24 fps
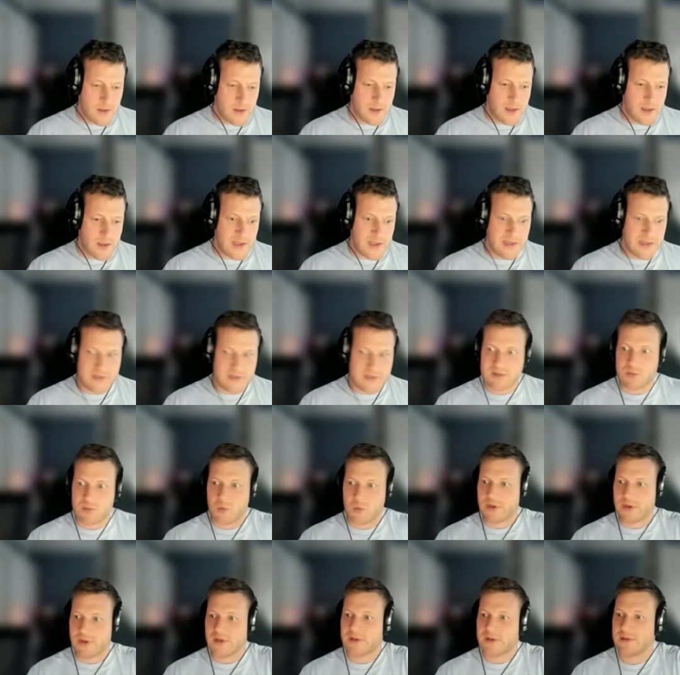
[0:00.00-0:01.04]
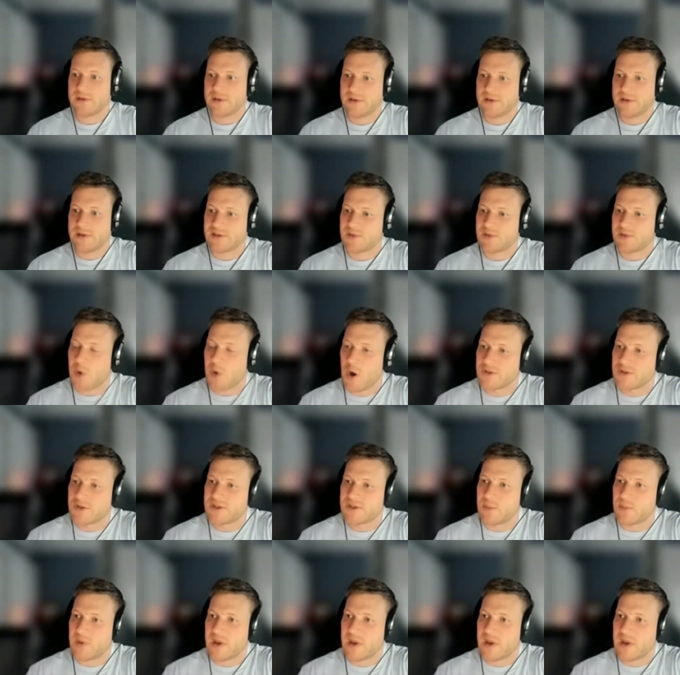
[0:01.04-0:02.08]
is what it is supposed
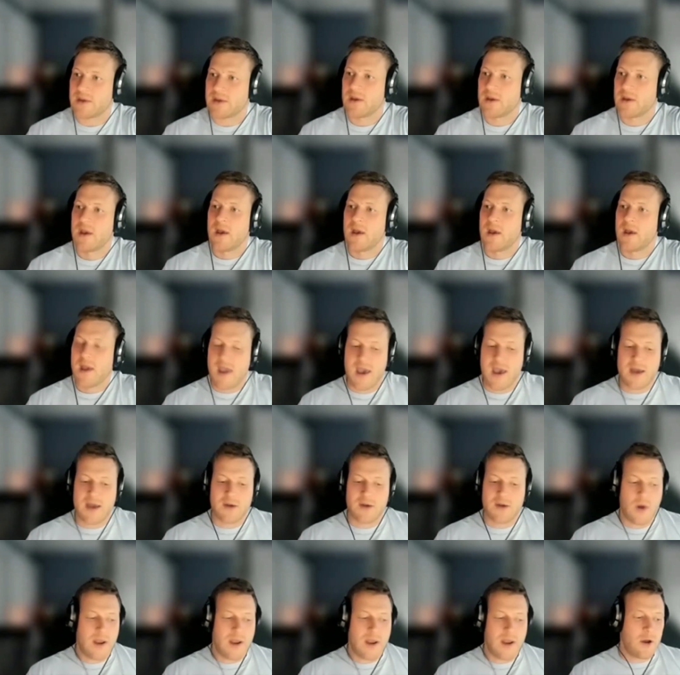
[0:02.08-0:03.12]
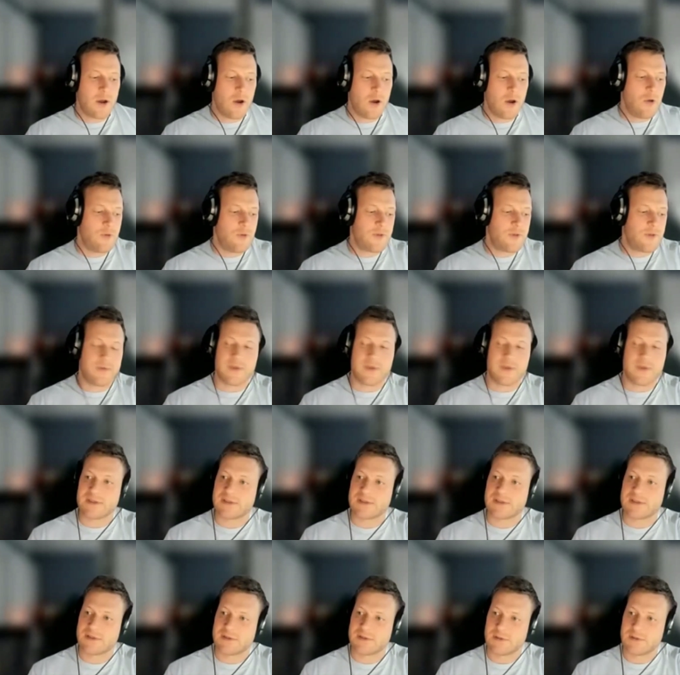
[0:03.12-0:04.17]
to be? How do I know that
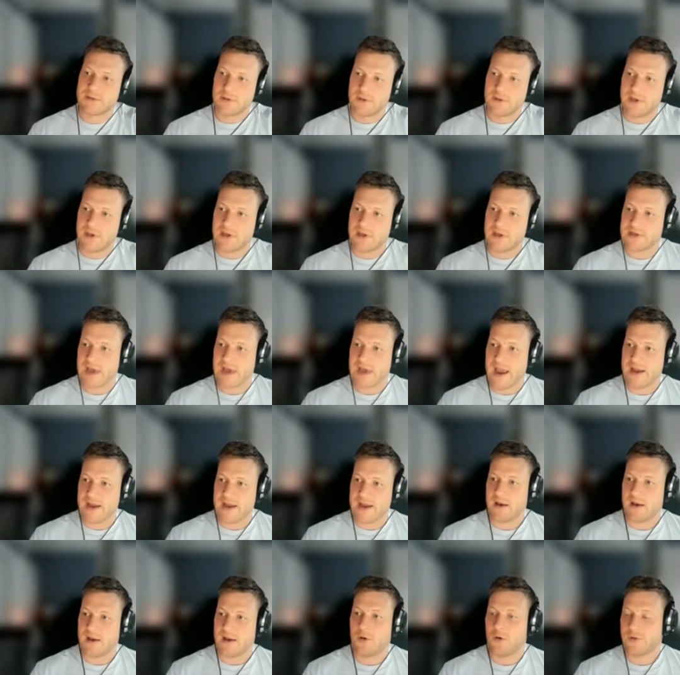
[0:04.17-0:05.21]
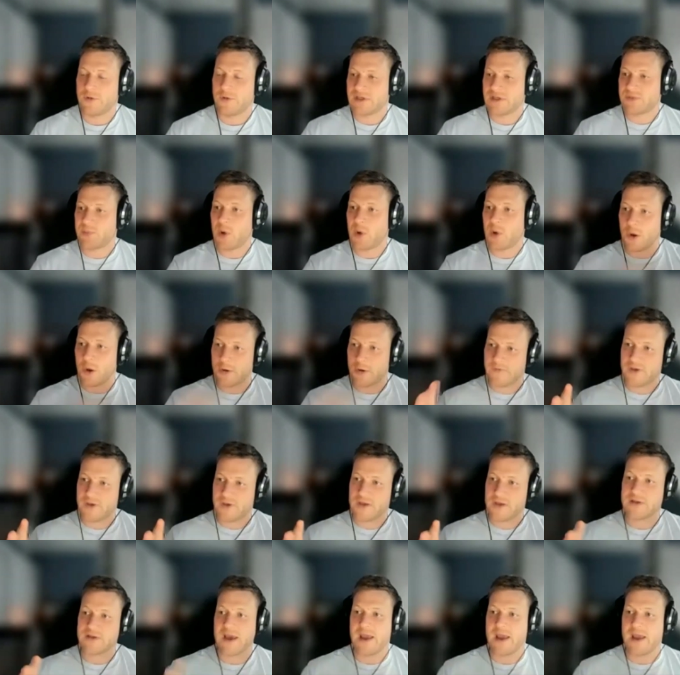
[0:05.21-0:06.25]
this container or this pod of
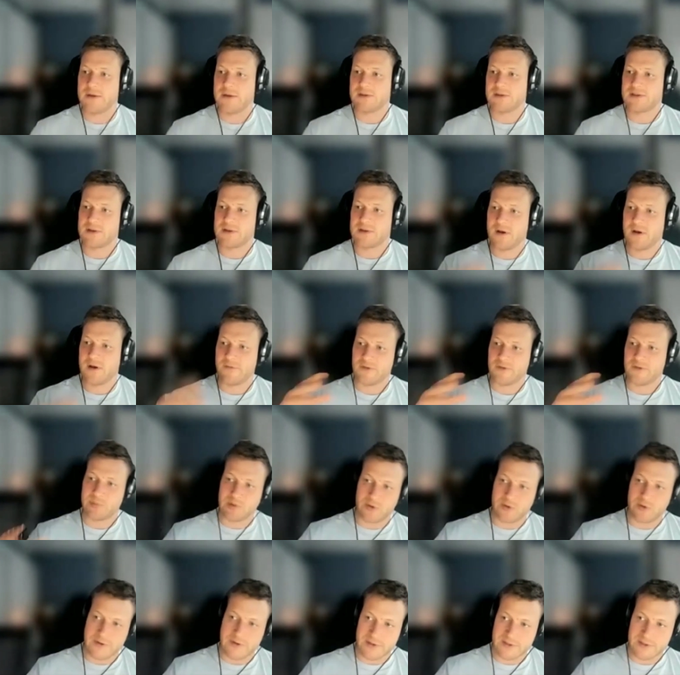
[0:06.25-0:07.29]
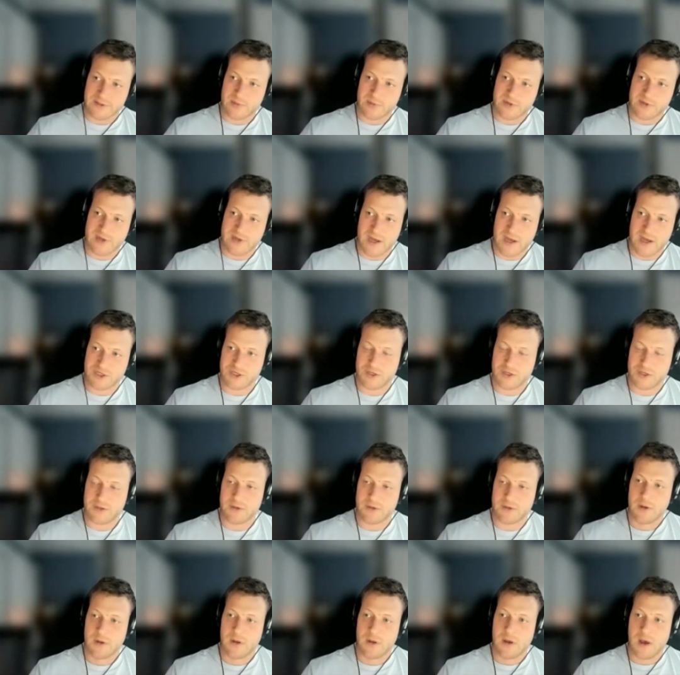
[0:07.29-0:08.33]
containers that I've deployed into
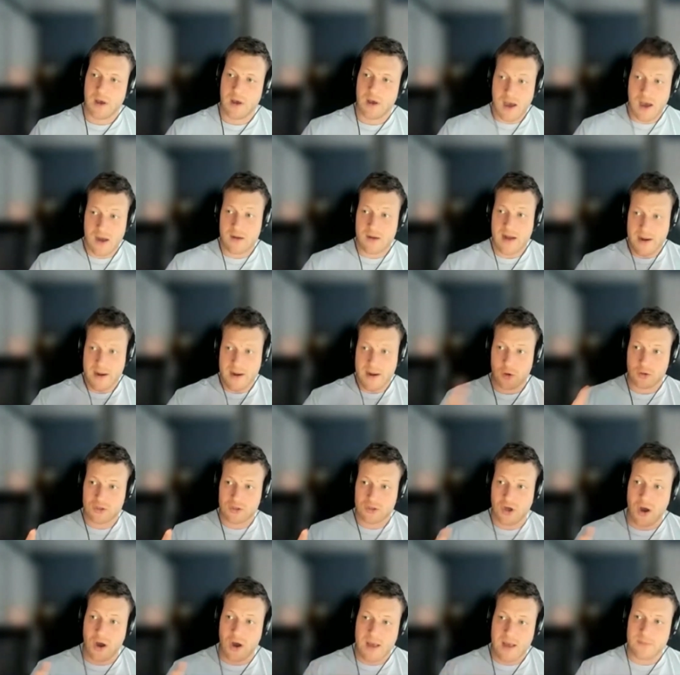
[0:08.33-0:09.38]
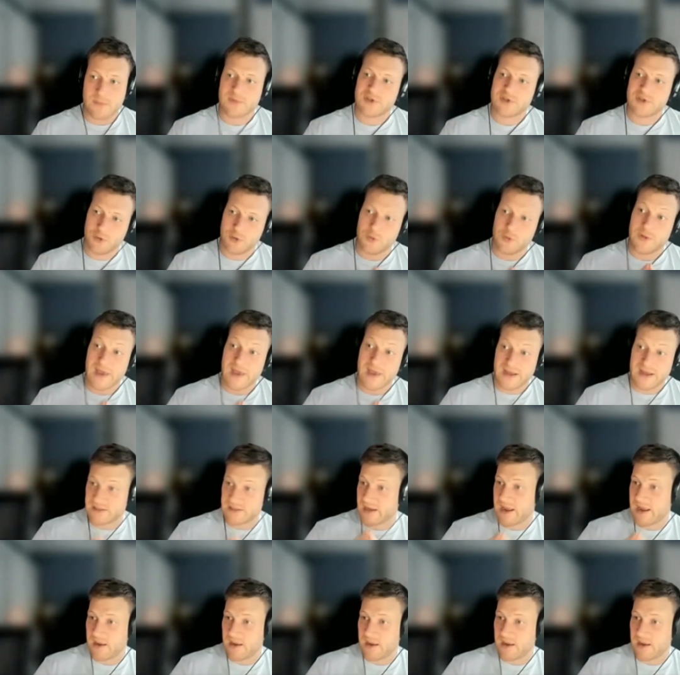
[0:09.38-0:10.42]
production are at all times who they
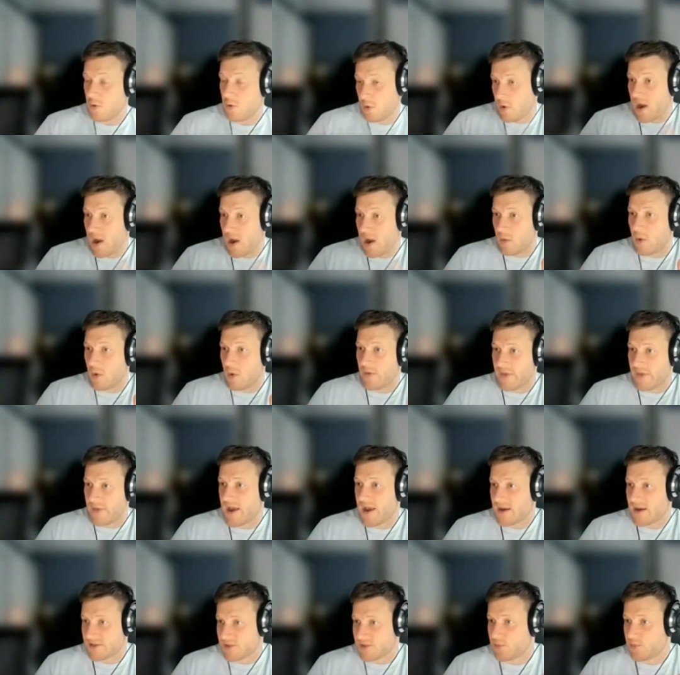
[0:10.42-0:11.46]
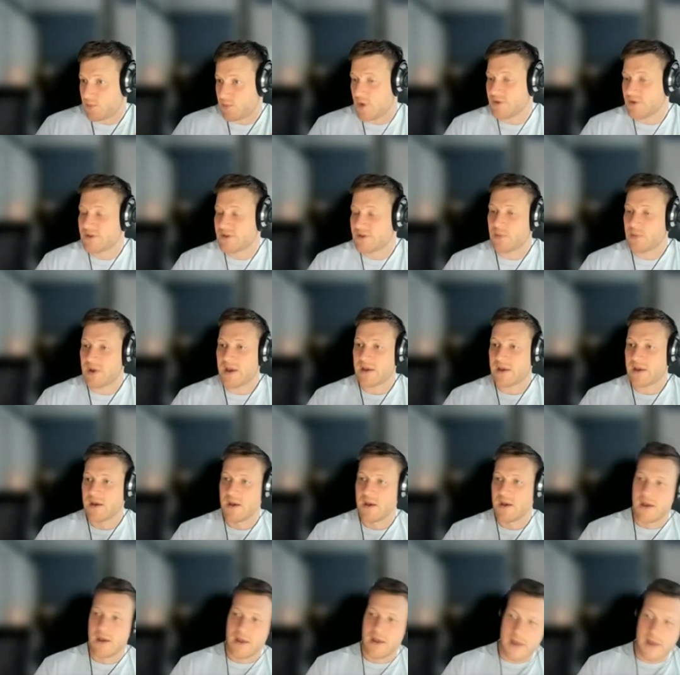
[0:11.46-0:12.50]
say are what they are supposed to be?
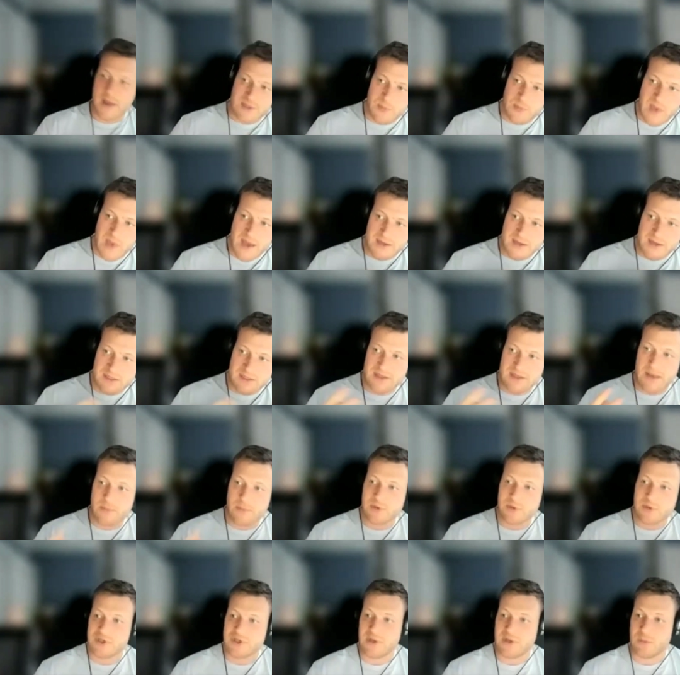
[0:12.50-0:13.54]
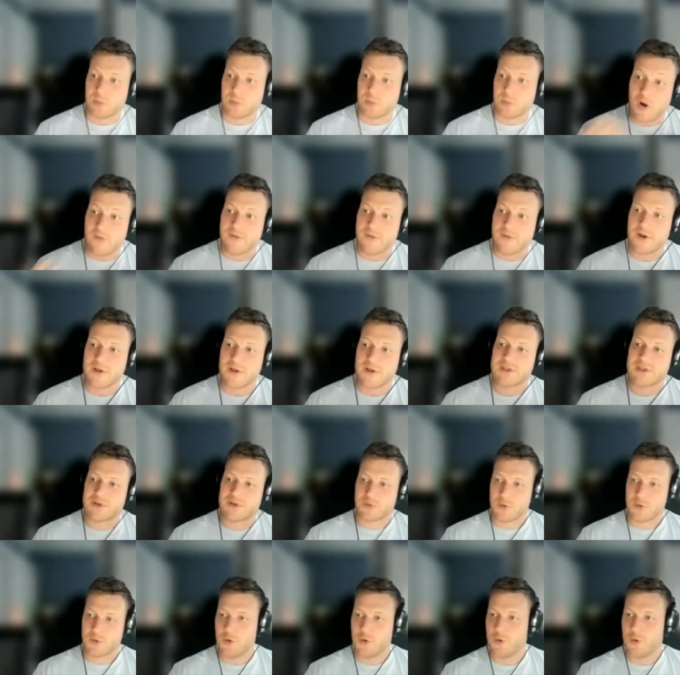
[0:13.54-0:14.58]
It's about establishing provenance
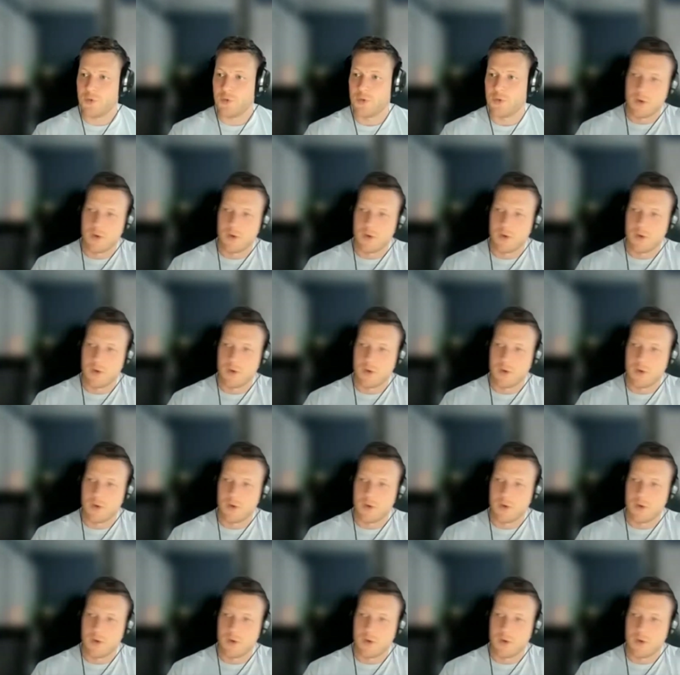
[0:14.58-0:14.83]
through